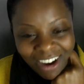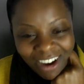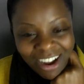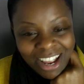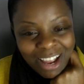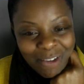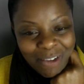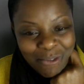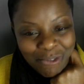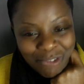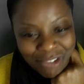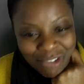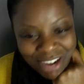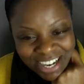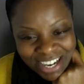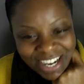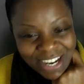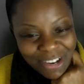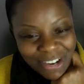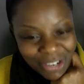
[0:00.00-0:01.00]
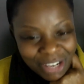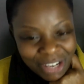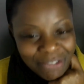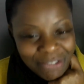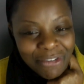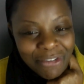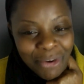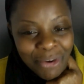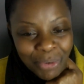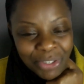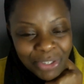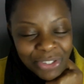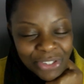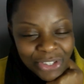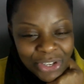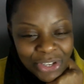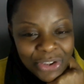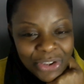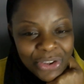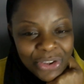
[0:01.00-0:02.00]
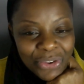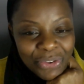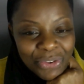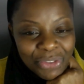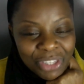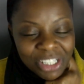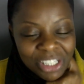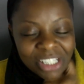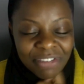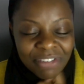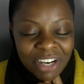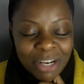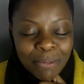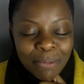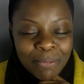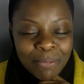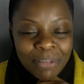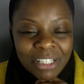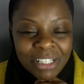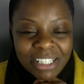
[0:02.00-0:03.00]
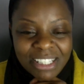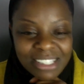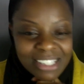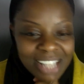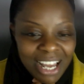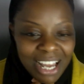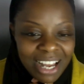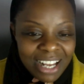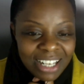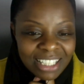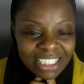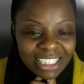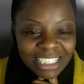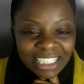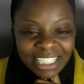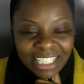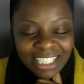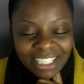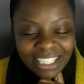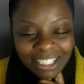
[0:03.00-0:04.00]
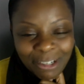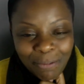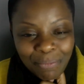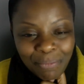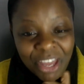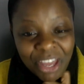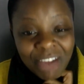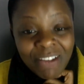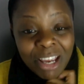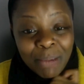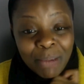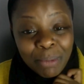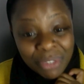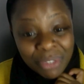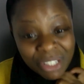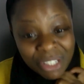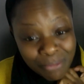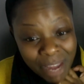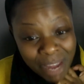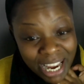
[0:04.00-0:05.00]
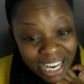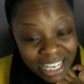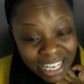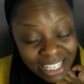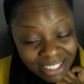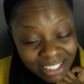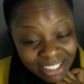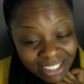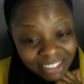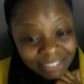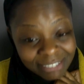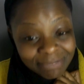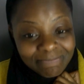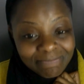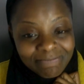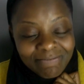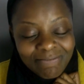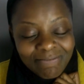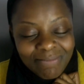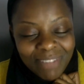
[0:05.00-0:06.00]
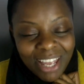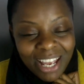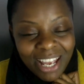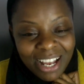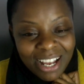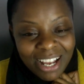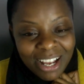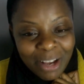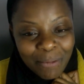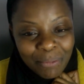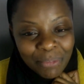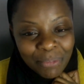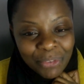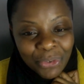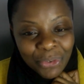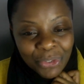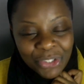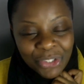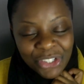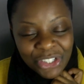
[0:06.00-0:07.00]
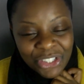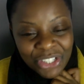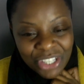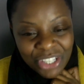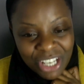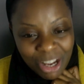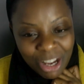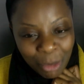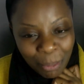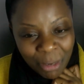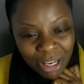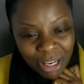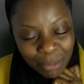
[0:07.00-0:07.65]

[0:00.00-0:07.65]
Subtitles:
I am really looking forward to the developments that they're able to make, not just to the young